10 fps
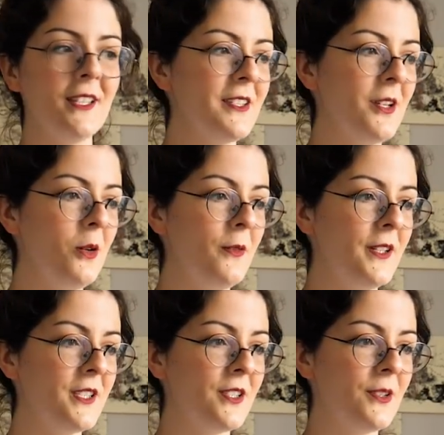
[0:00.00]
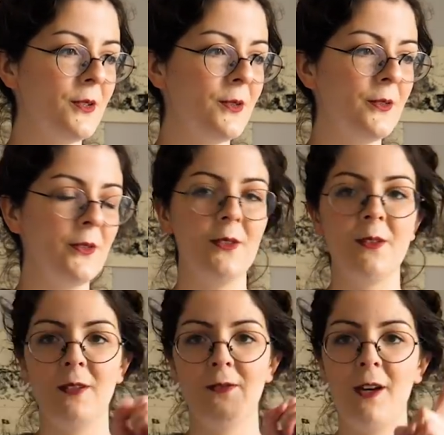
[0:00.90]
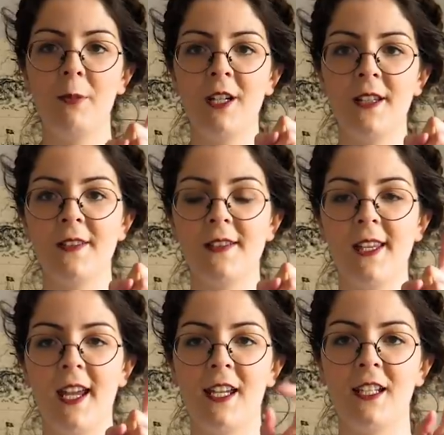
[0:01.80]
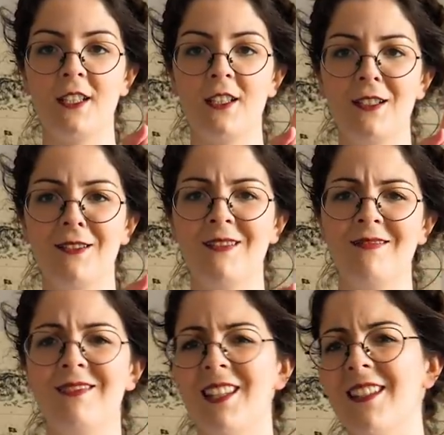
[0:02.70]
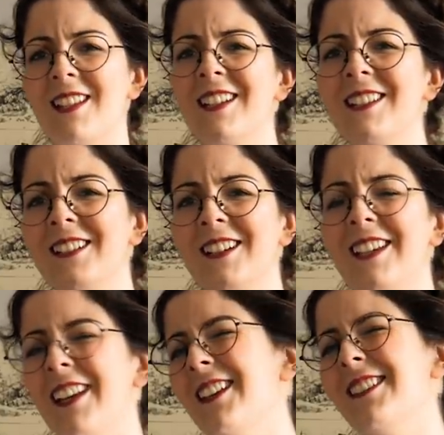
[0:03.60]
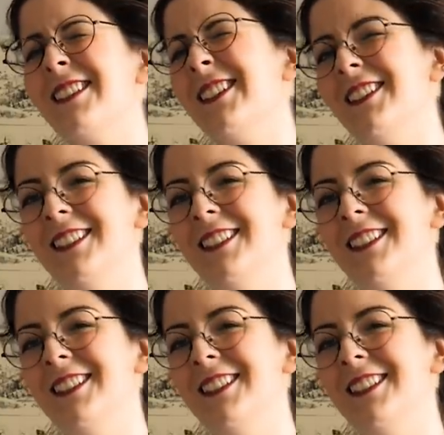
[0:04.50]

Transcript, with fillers: let's go over to fabrics and design, I guess.